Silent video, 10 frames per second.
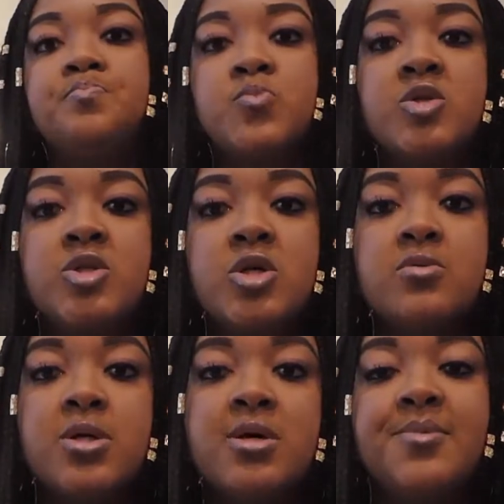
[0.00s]
It's
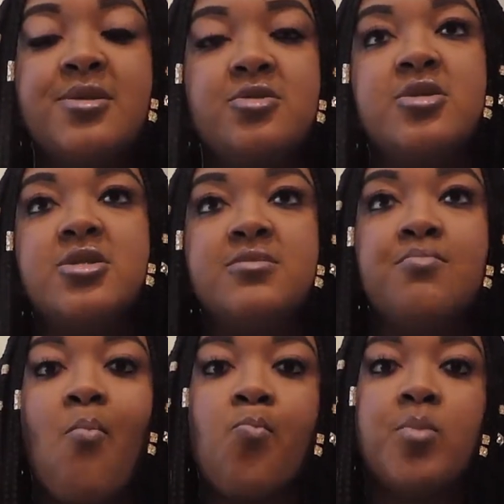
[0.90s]
still good, but it's just
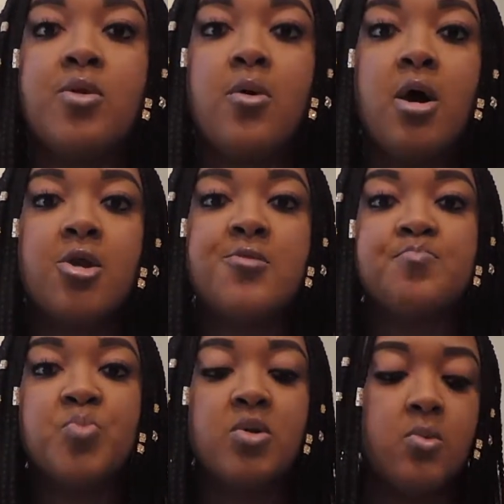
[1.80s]
a little harder
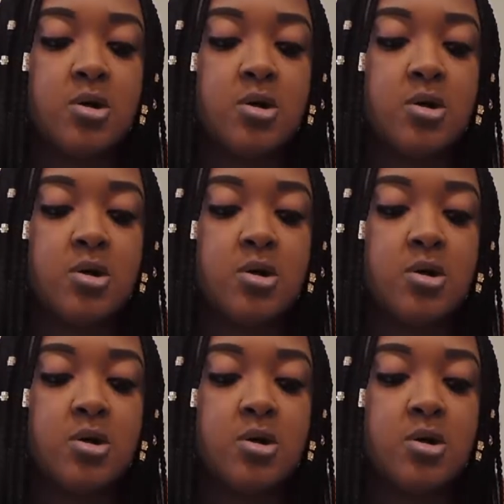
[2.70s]
than the